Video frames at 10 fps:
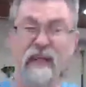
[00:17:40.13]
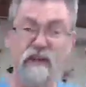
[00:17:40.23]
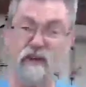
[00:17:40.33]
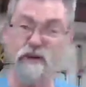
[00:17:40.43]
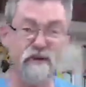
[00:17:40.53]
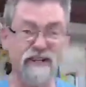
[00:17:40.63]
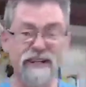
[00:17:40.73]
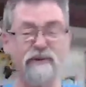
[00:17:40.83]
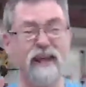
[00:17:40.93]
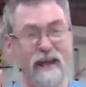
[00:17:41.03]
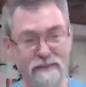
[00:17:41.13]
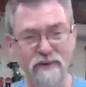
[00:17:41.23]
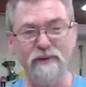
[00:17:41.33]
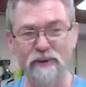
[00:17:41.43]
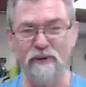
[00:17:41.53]
it's huge. It's
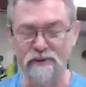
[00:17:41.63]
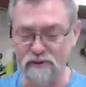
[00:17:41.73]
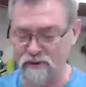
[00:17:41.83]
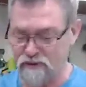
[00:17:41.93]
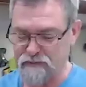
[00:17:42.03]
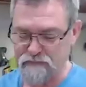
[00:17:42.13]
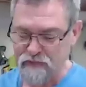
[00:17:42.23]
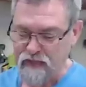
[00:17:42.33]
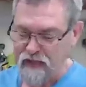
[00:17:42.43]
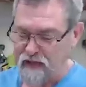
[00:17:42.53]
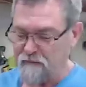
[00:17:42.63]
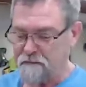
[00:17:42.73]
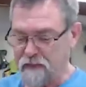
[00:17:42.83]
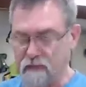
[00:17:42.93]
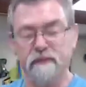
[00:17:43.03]
absolutely huge news.
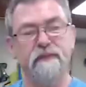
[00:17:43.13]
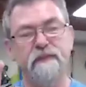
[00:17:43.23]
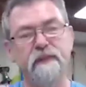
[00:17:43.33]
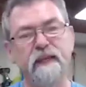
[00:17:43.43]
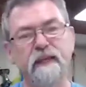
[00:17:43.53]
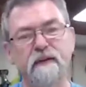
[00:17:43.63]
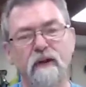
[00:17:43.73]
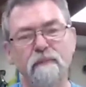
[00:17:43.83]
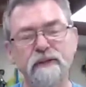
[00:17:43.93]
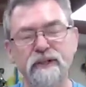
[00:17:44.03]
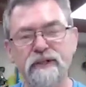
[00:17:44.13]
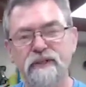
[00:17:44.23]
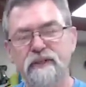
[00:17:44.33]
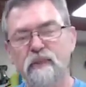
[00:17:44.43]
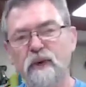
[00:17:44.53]
The
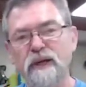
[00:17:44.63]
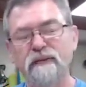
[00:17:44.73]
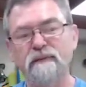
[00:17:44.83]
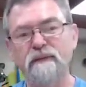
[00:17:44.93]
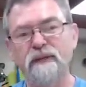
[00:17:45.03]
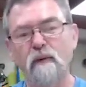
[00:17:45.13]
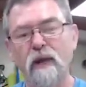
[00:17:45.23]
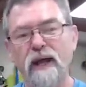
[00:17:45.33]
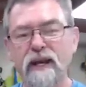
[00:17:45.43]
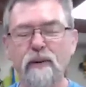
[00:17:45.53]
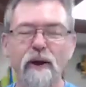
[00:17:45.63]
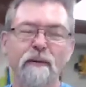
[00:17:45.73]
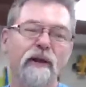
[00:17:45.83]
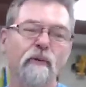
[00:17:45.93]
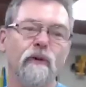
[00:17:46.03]
competition this week, the giveaway, anywhere
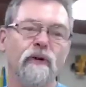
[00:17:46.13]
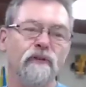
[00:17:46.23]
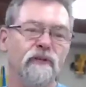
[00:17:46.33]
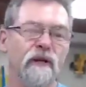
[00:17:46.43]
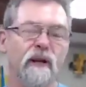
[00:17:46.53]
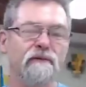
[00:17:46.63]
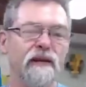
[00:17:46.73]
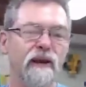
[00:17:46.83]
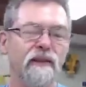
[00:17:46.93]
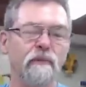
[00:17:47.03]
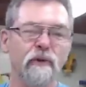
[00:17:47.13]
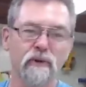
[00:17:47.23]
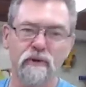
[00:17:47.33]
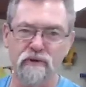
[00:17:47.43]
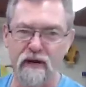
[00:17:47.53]
around the world, you know, every now and then we'll
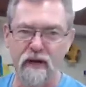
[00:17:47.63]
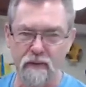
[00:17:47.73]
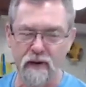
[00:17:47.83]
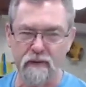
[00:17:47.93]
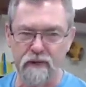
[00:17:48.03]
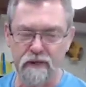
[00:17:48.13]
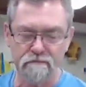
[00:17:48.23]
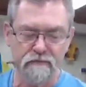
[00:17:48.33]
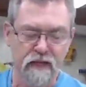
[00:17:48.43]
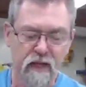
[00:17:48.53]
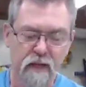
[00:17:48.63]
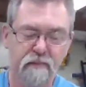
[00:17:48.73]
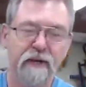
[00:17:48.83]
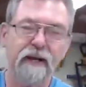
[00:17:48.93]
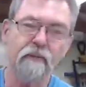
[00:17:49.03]
do Australia only,
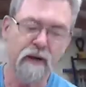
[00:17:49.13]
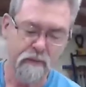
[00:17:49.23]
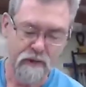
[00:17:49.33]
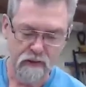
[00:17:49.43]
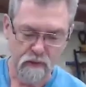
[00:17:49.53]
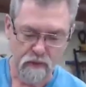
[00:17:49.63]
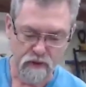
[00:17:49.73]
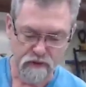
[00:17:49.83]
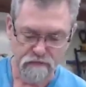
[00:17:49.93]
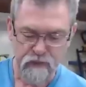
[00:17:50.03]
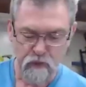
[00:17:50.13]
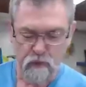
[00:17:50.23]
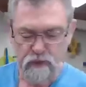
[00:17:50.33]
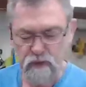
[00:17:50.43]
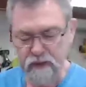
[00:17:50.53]
but anywhere around the world,
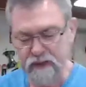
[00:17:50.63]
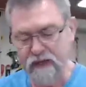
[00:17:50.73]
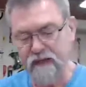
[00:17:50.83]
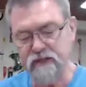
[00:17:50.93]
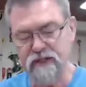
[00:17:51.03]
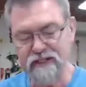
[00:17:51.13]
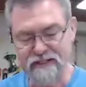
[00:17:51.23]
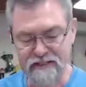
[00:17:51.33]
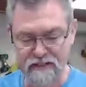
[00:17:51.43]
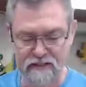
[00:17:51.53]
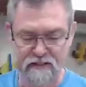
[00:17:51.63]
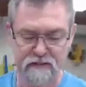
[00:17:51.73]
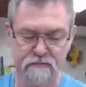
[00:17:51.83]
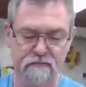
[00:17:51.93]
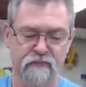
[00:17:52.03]
we're doing another
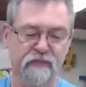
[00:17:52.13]
G6